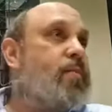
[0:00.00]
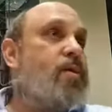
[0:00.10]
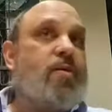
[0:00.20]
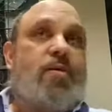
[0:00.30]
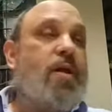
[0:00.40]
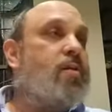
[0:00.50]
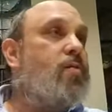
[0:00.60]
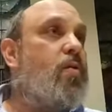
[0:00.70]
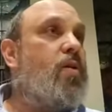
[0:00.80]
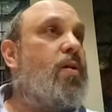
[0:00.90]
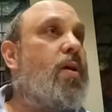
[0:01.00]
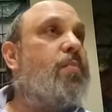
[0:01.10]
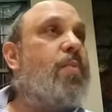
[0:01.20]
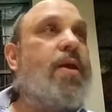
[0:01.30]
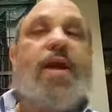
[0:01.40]
There is nothing wrong
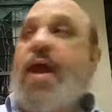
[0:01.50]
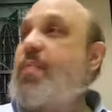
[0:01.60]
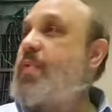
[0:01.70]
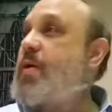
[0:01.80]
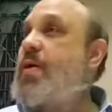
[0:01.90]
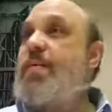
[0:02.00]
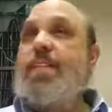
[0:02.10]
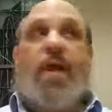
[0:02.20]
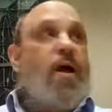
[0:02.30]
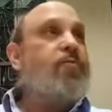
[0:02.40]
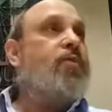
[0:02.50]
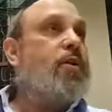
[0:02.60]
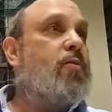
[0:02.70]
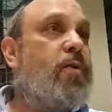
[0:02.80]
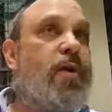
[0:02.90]
about being happy after
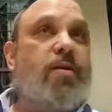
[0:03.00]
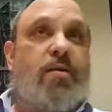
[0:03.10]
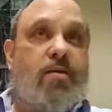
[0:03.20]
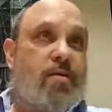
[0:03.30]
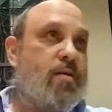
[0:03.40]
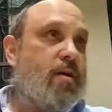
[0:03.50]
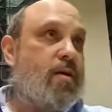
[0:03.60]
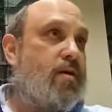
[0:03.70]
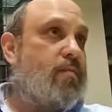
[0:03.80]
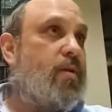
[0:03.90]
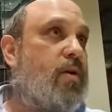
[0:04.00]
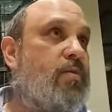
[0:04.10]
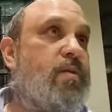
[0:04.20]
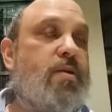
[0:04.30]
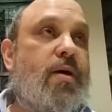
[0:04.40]
the win. This is a you
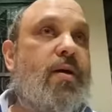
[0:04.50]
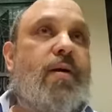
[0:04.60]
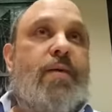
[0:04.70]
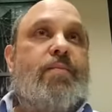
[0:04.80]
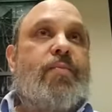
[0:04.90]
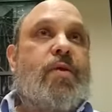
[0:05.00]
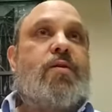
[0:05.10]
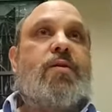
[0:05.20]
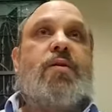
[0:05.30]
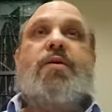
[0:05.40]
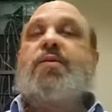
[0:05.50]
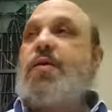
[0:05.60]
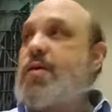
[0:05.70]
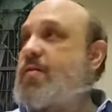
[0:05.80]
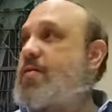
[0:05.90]
know it's sign a of, sign of it's a it's
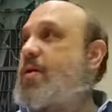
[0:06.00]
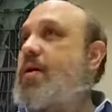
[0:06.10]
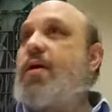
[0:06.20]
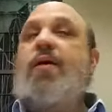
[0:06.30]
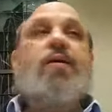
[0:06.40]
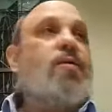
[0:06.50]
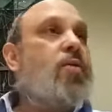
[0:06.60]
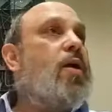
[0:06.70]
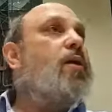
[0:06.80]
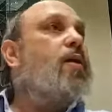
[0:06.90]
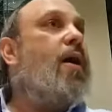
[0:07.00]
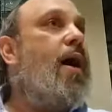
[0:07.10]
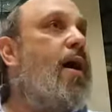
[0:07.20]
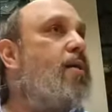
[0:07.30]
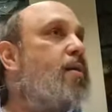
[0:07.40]
a it's a thanking
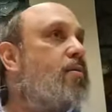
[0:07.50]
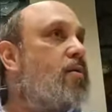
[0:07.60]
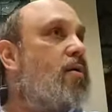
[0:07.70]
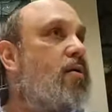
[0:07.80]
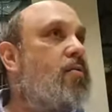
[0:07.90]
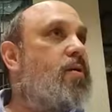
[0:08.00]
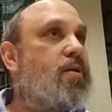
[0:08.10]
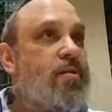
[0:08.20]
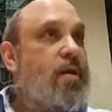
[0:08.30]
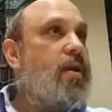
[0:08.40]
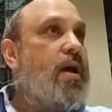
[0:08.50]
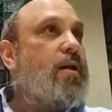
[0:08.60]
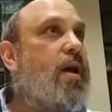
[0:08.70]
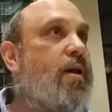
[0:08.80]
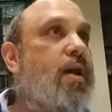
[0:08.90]
God and you know uh, thank
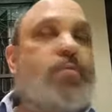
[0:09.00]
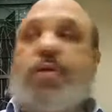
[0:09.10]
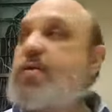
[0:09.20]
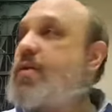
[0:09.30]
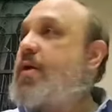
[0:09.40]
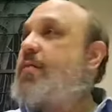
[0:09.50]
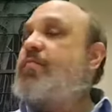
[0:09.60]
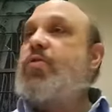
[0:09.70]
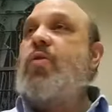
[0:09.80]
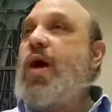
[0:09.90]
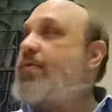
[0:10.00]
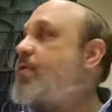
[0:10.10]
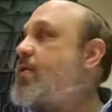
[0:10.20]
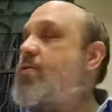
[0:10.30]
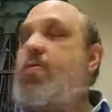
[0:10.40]
God God helped us. So
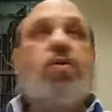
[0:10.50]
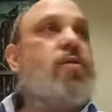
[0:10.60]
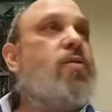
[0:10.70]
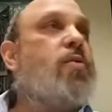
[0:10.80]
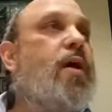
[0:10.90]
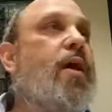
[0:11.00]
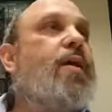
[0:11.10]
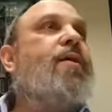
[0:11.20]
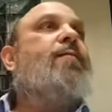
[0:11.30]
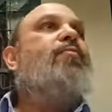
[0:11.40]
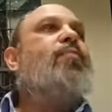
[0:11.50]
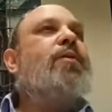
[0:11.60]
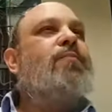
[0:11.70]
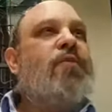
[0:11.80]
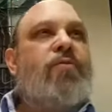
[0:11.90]
after the war is okay,
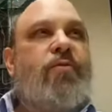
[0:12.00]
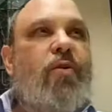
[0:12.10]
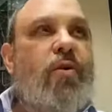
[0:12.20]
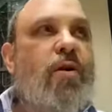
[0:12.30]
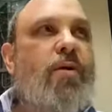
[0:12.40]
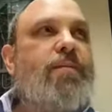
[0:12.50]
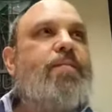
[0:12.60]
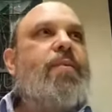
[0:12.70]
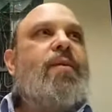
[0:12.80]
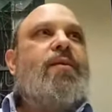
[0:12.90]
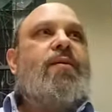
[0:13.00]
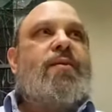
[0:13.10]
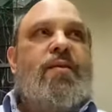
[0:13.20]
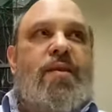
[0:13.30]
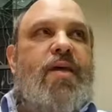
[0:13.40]
but before,
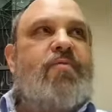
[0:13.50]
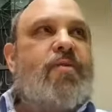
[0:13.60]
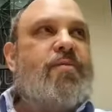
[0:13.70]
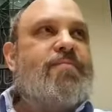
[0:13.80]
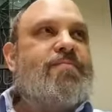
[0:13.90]
never.